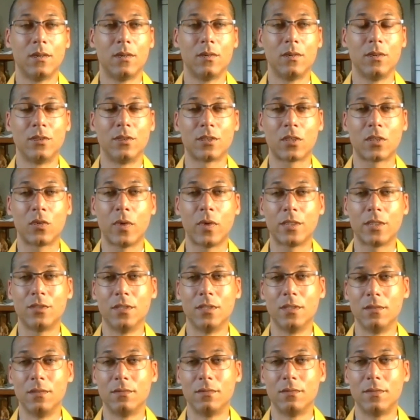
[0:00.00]
there's a
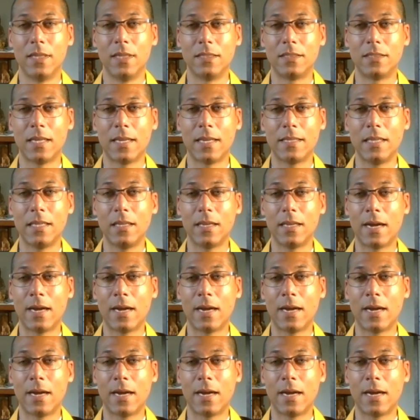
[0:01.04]
question that's hanging